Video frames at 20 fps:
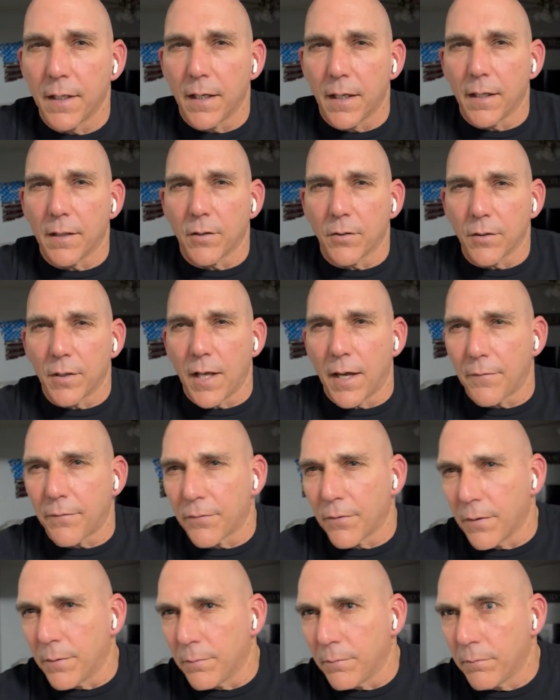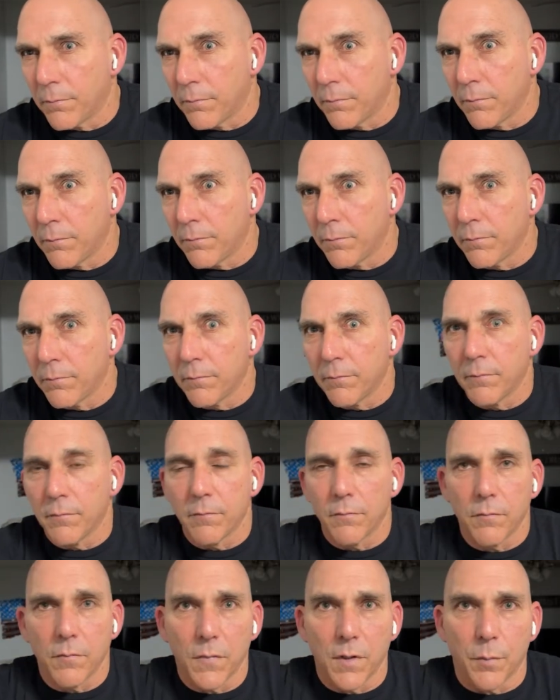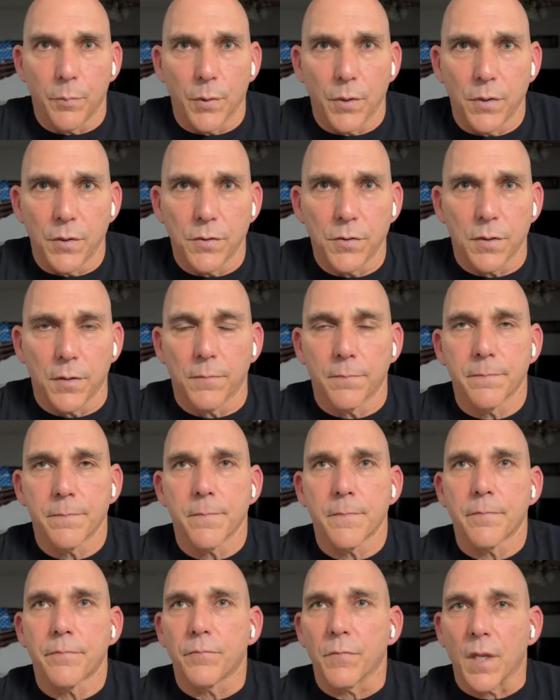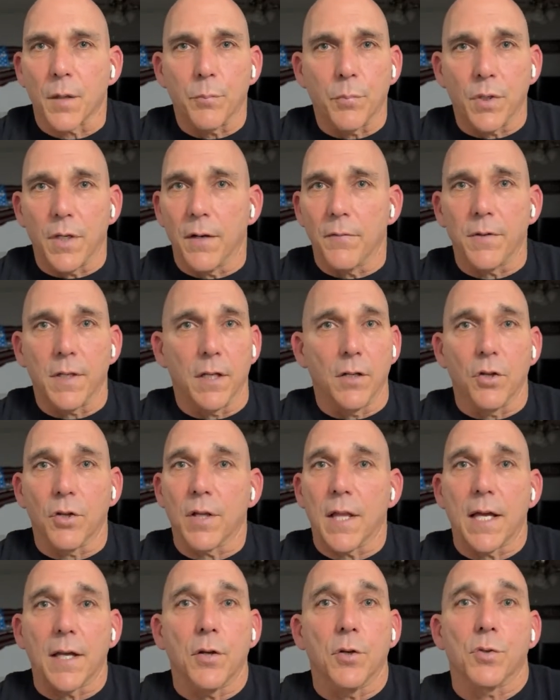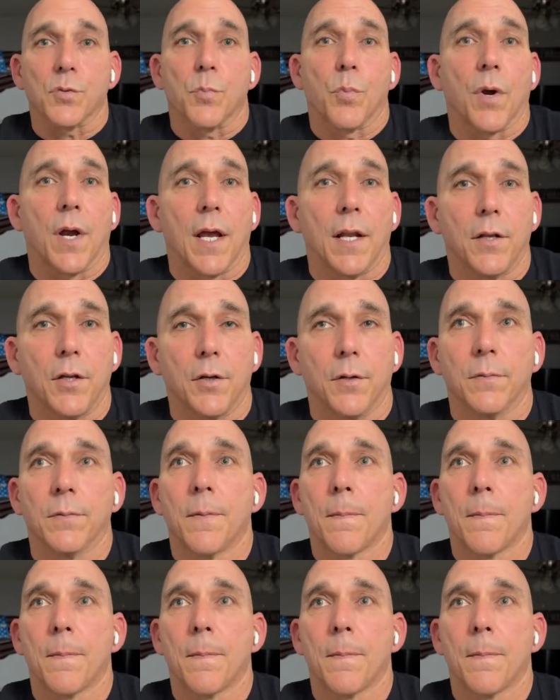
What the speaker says: I learned that from the producer. Put everything, looked like it was brand new.